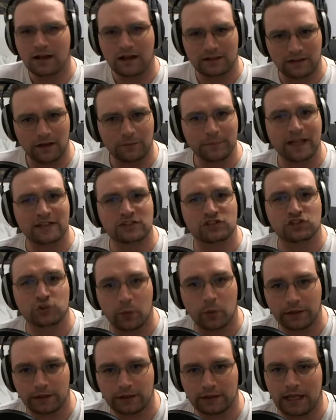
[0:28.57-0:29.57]
A dumbass
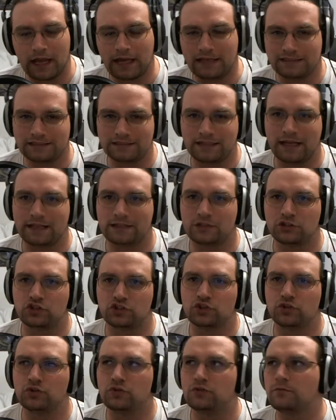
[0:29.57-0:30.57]
Twitter guy decided
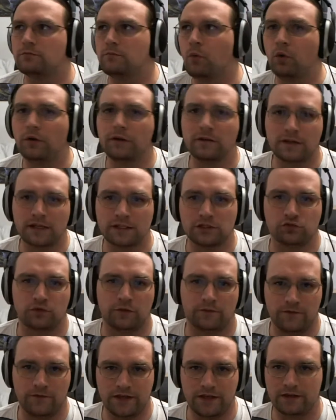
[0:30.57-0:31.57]
to more or less
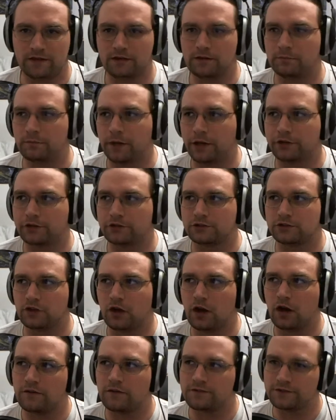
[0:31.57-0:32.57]
reveal
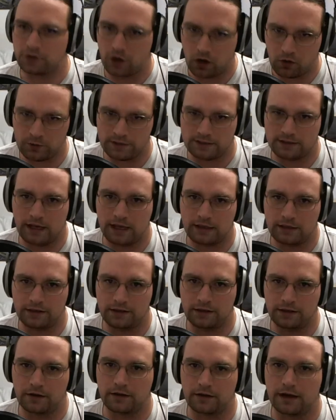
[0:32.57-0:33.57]
Microsoft's always-on
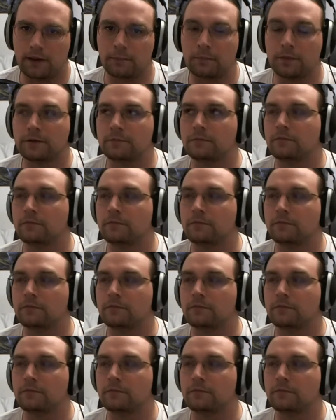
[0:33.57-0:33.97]
DRM.